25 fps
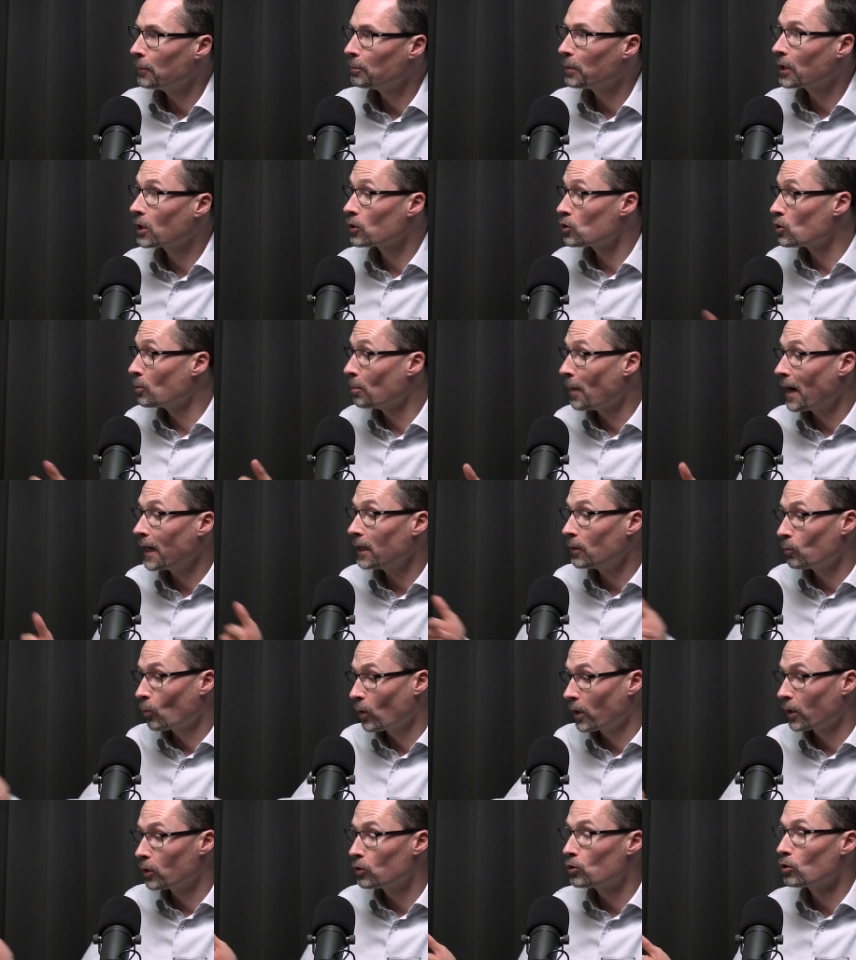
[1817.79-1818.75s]
Because you might
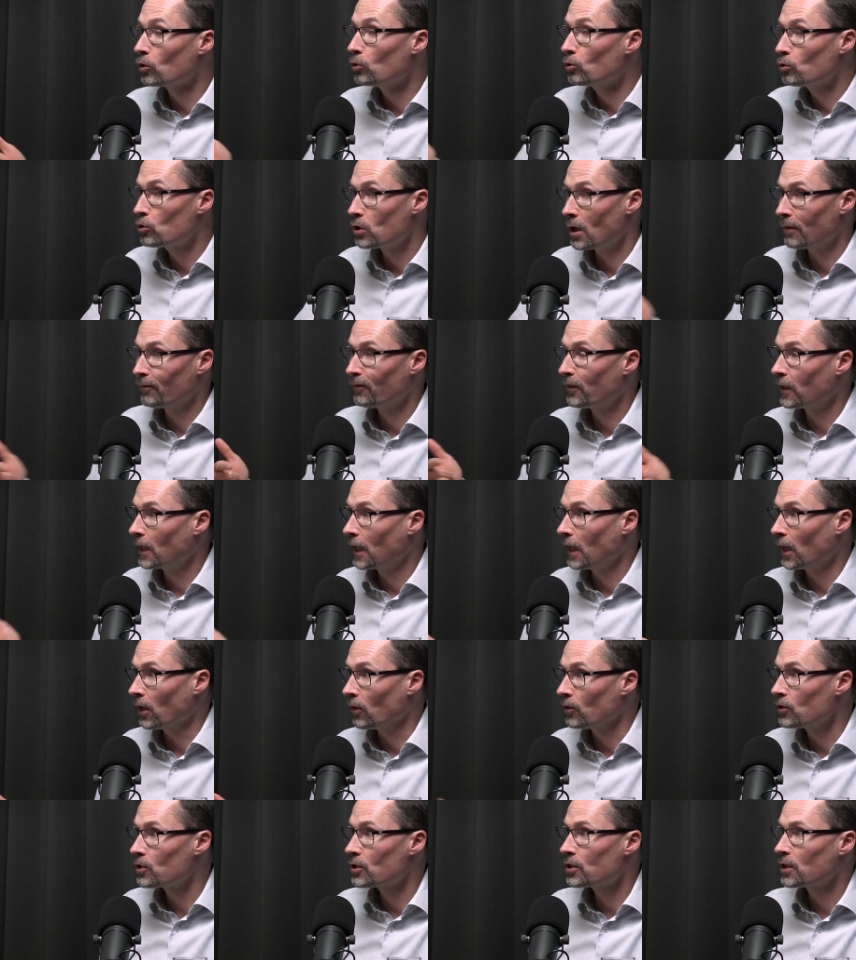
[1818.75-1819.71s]
want to do something
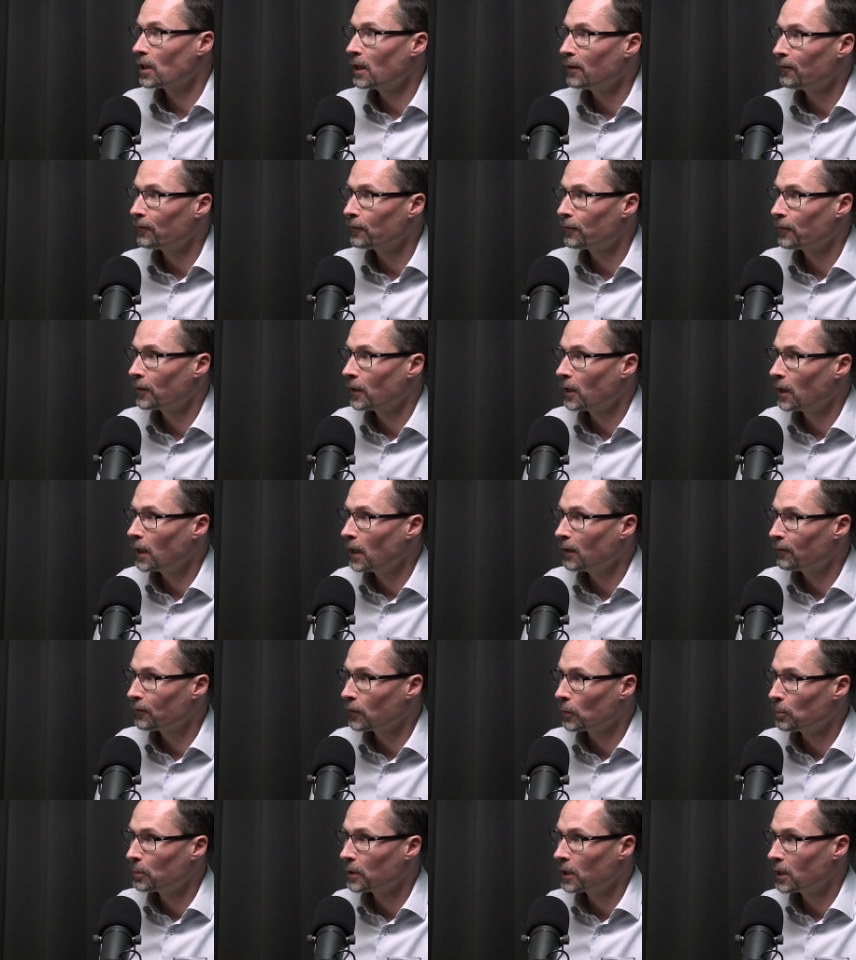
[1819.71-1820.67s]
else if
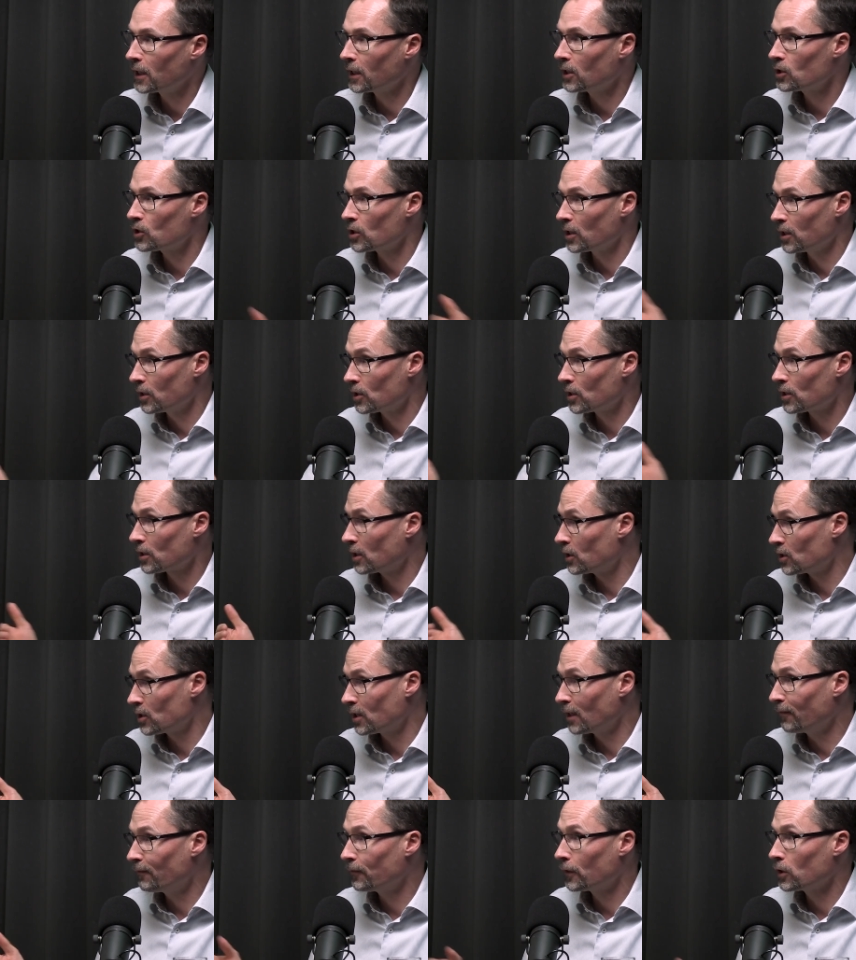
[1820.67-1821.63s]
the prediction
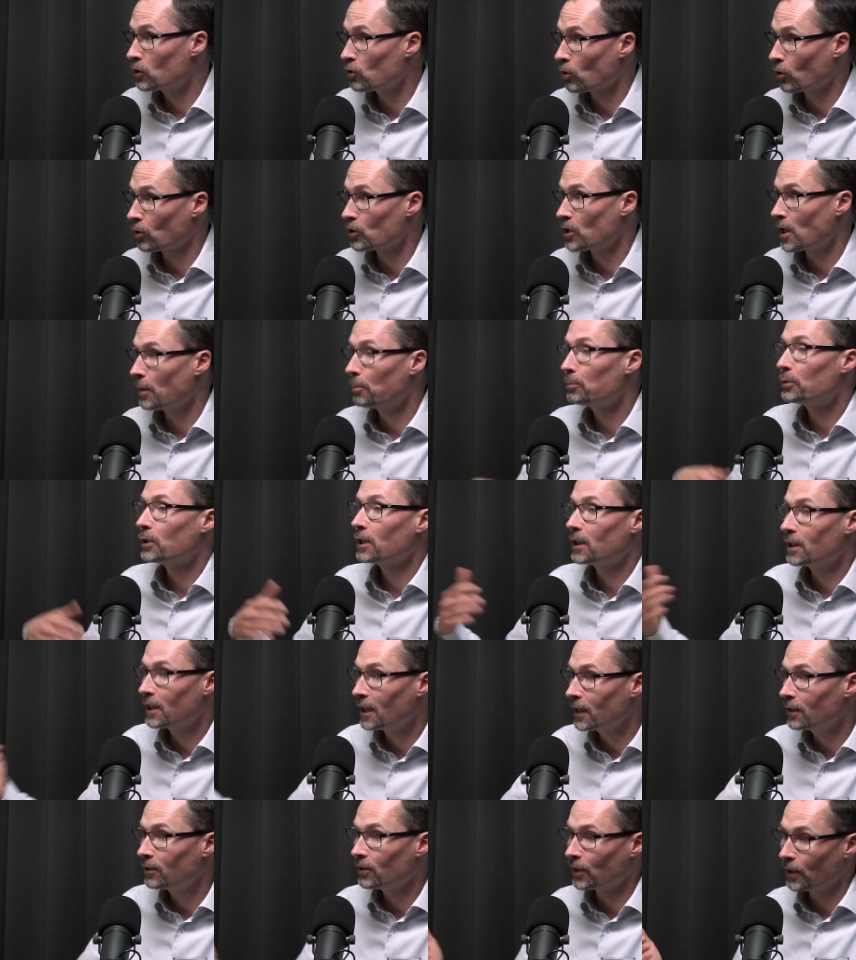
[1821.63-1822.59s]
is different. So you could say
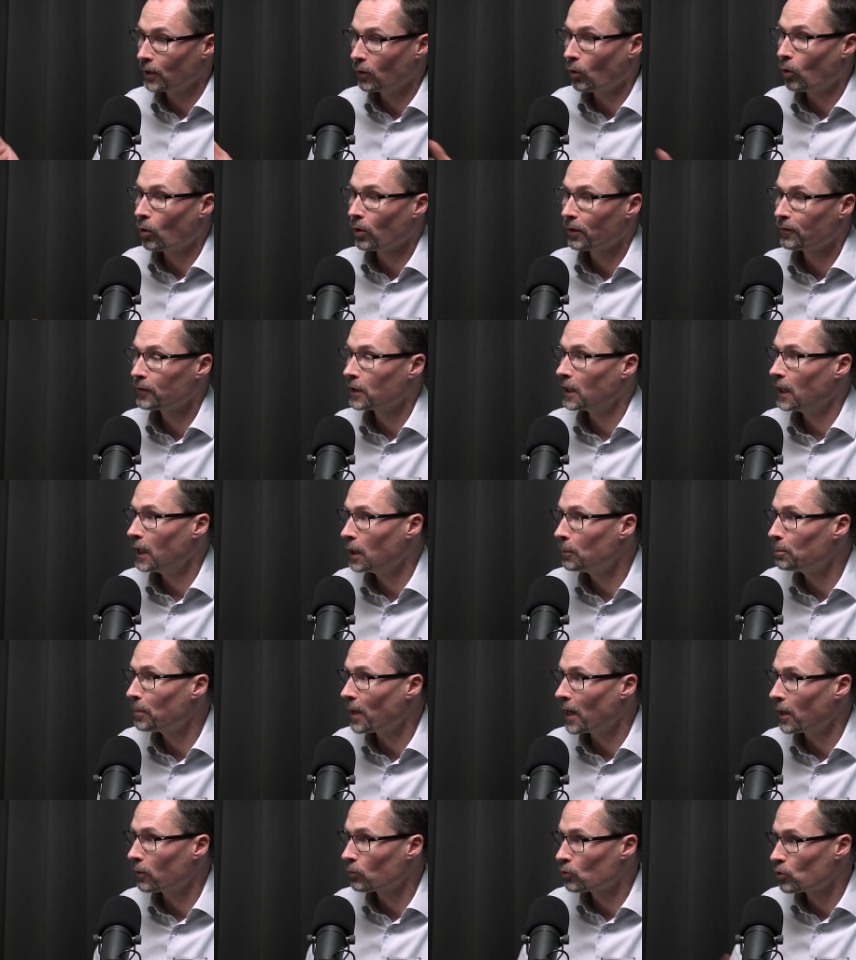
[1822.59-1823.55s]
predicting all of the
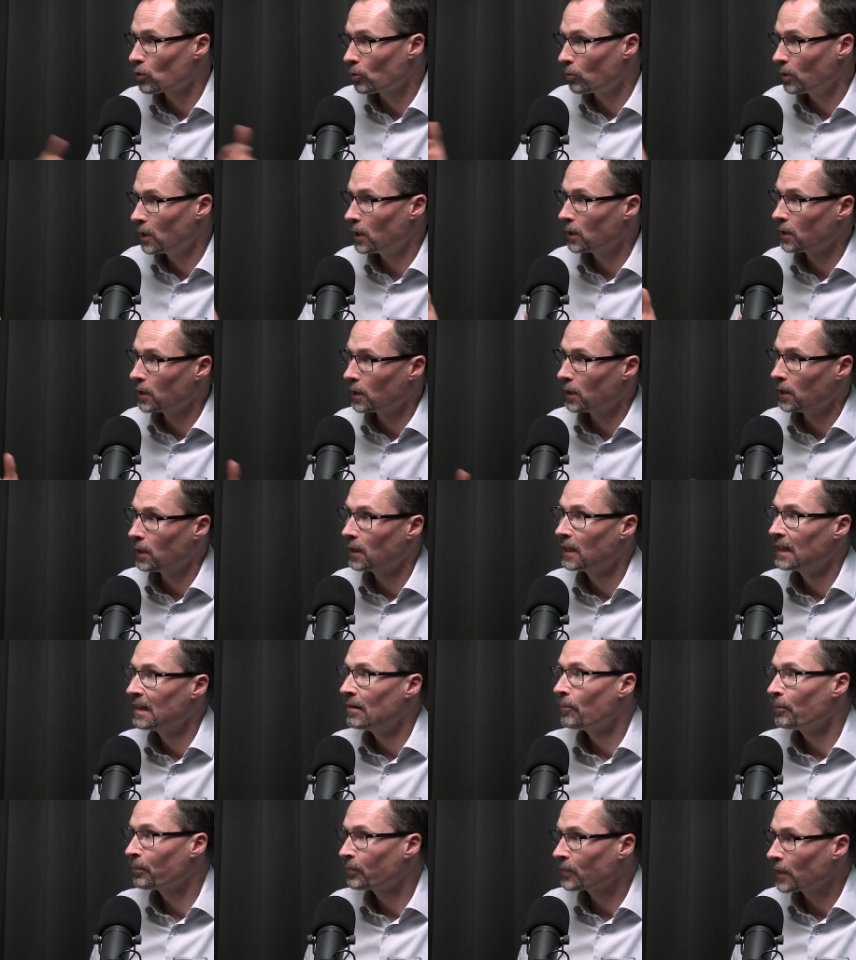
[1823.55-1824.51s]
inbound, so in
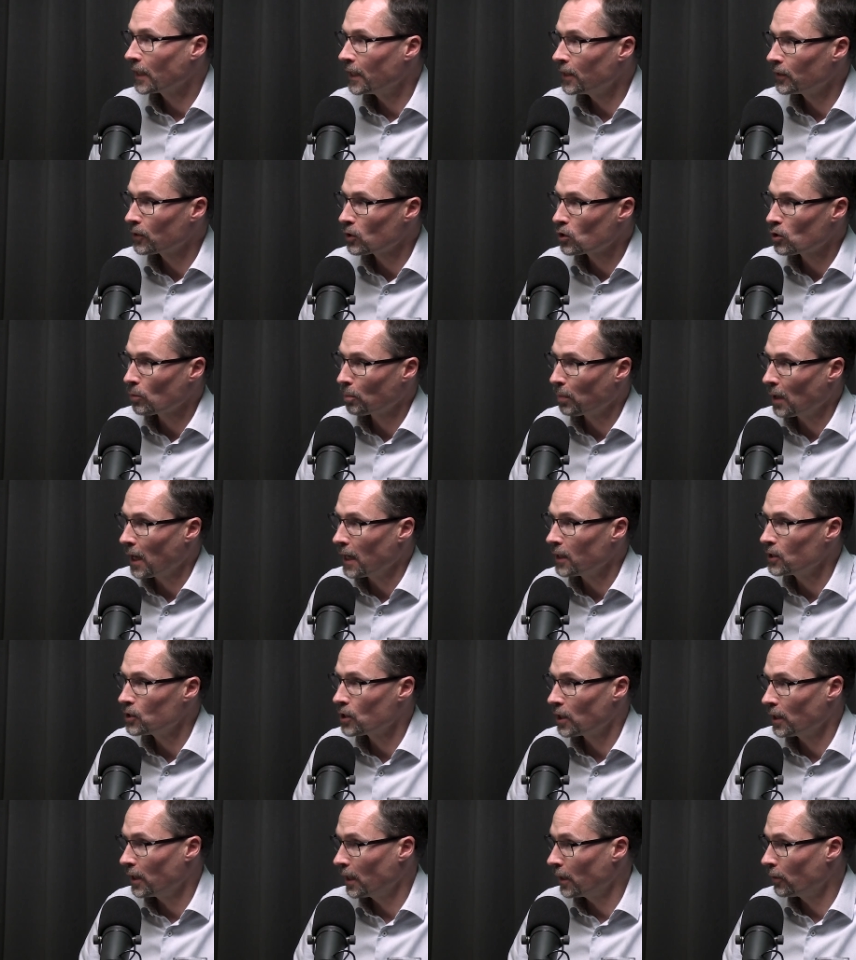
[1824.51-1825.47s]
the supply
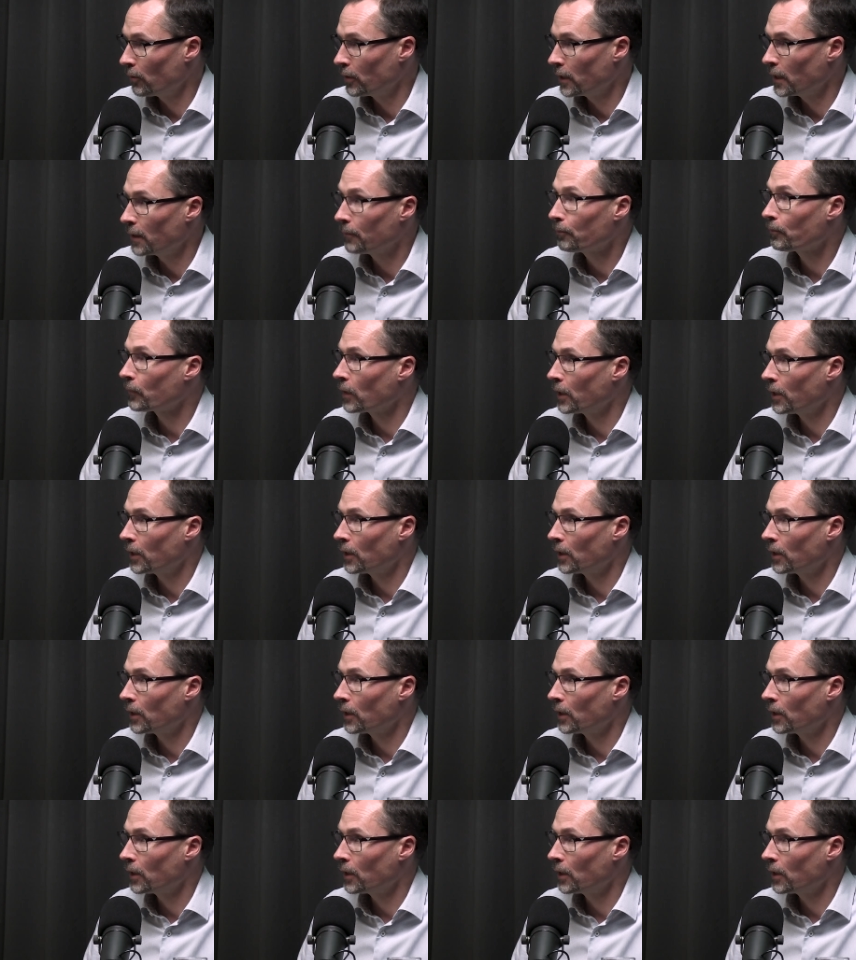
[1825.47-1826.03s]
chain area,